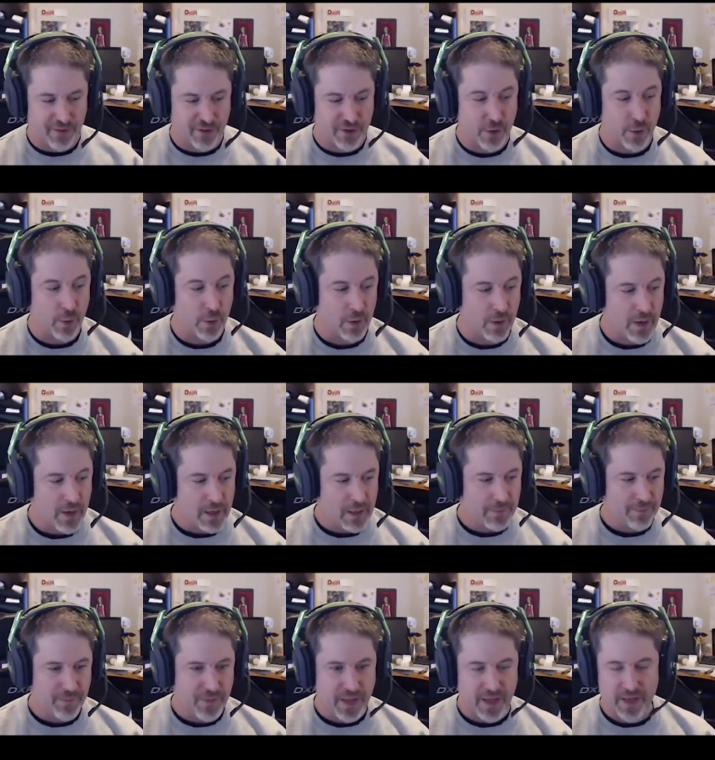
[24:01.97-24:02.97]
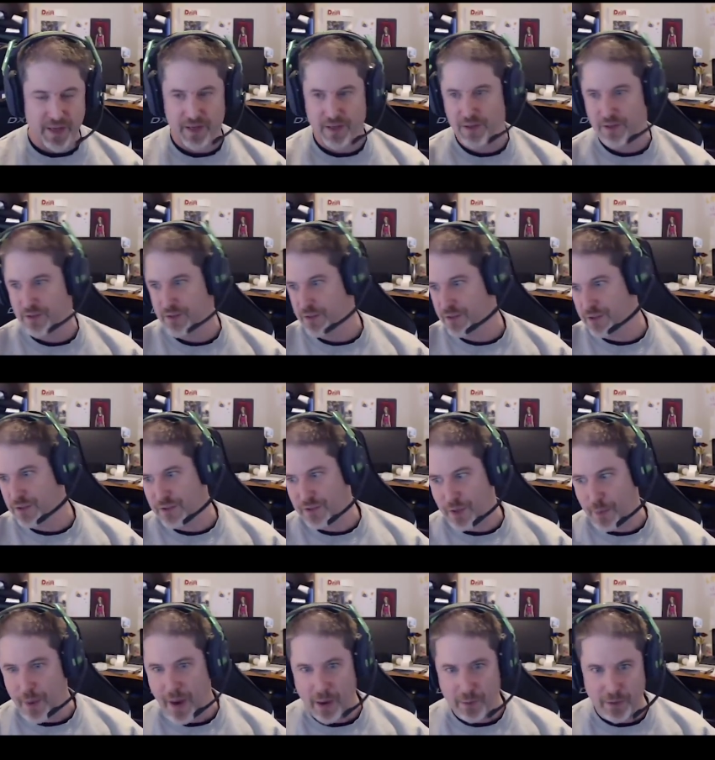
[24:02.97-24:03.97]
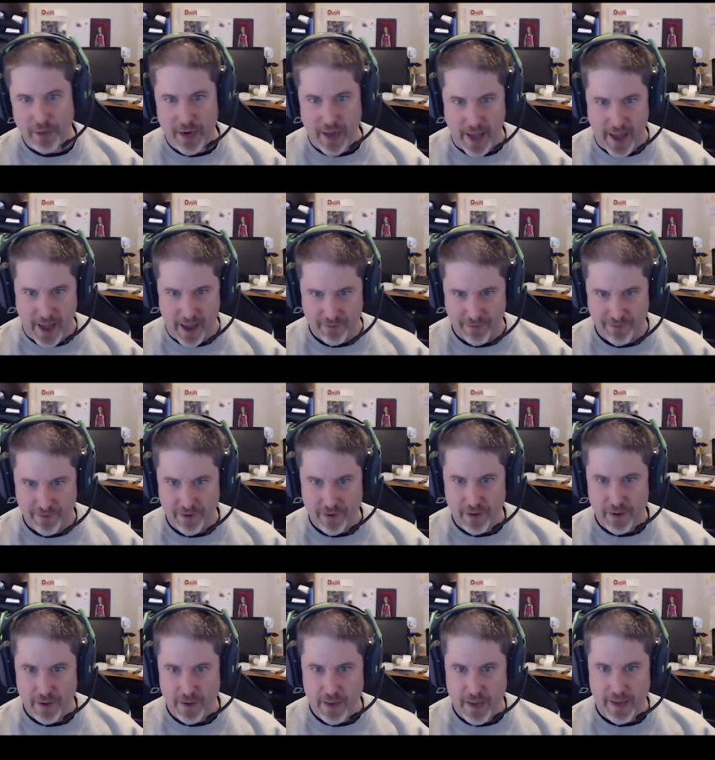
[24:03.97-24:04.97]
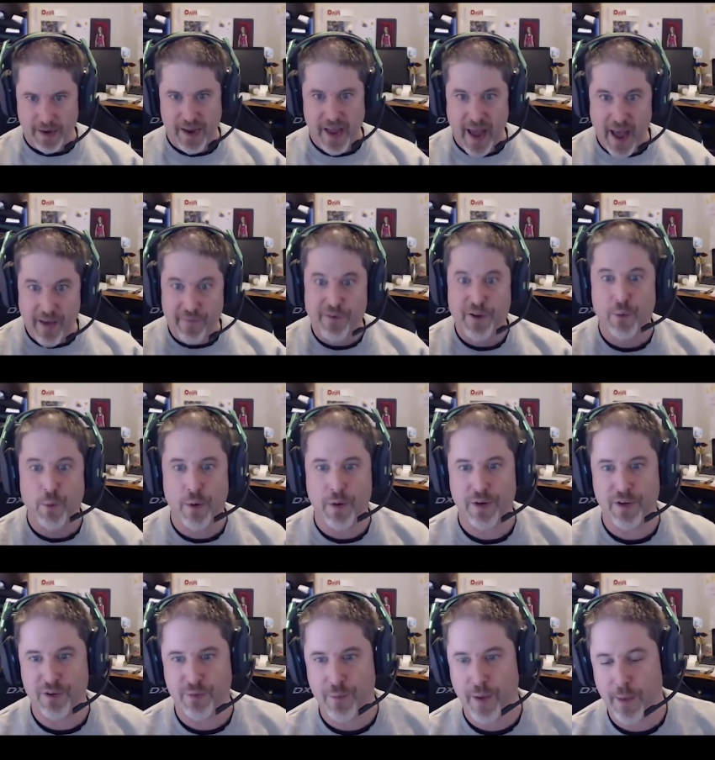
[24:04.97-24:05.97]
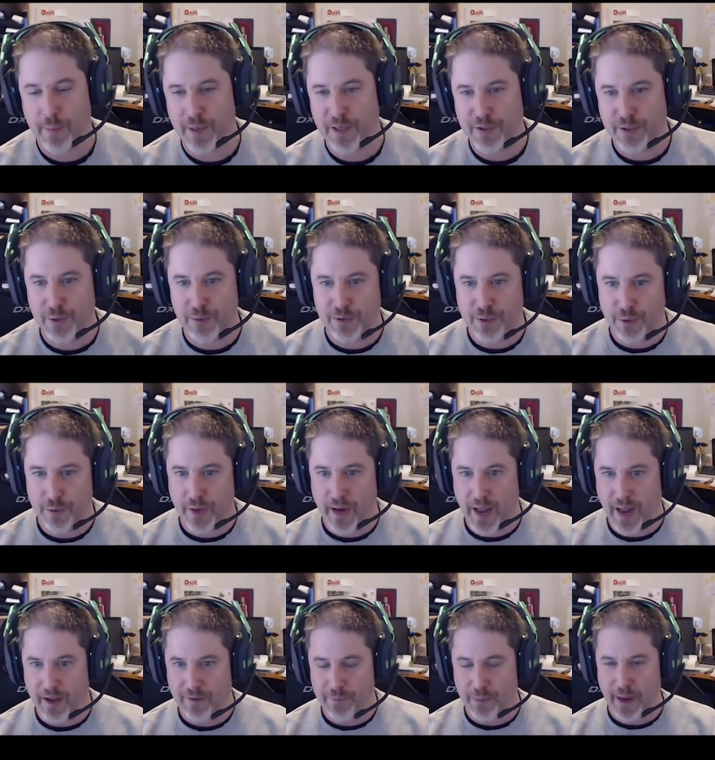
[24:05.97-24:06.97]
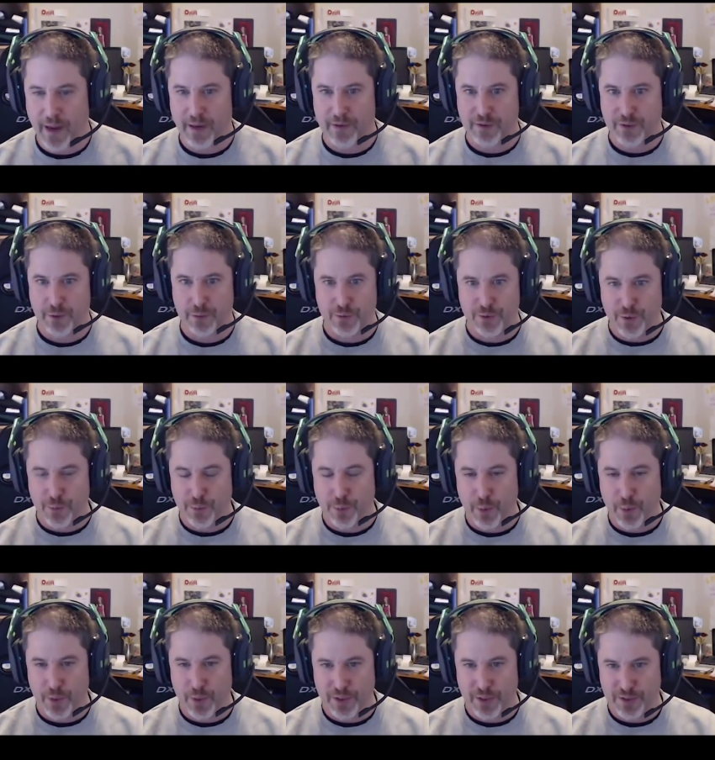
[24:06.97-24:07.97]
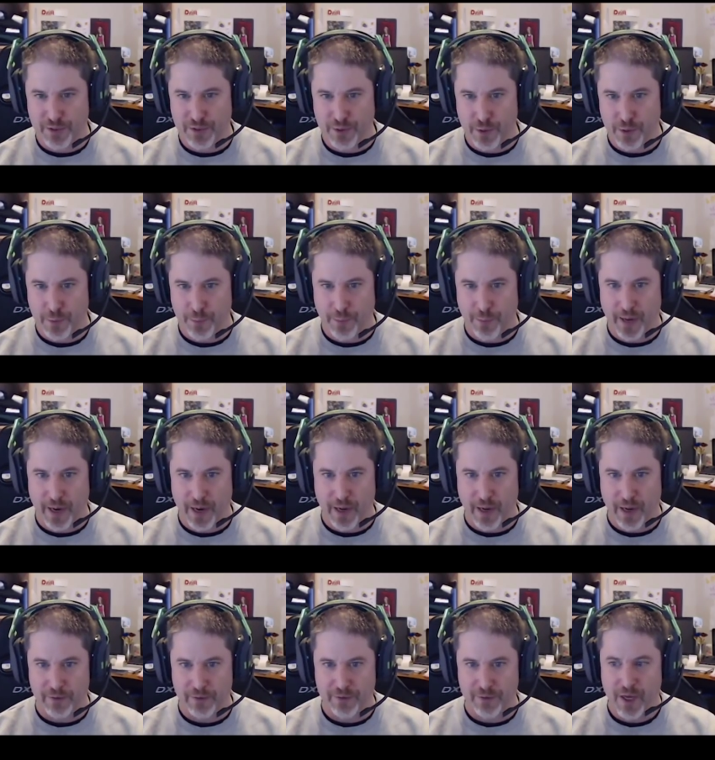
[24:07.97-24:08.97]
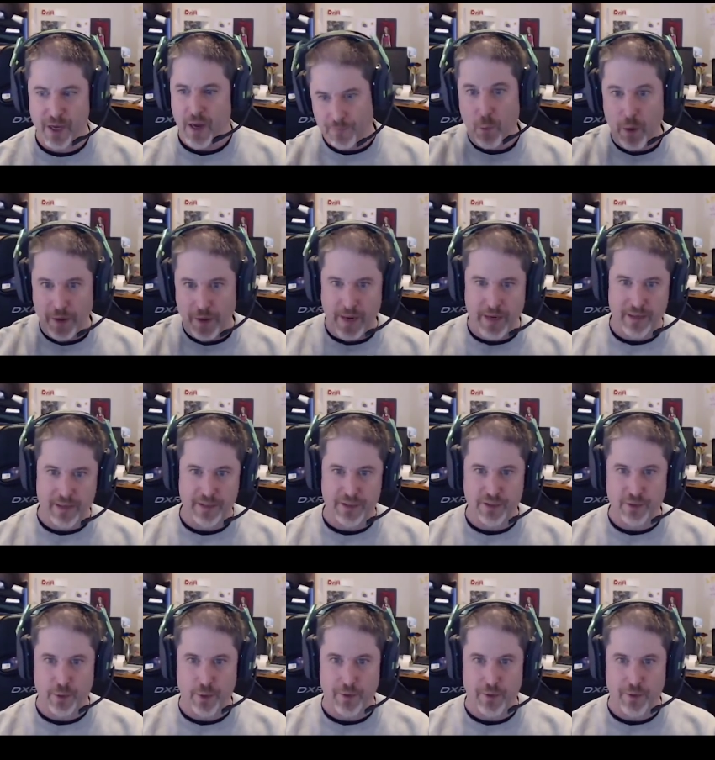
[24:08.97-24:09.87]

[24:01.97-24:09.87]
the school is a pound and a half, and a heavy one is maybe two two and a half pound two two point two pounds uh, for a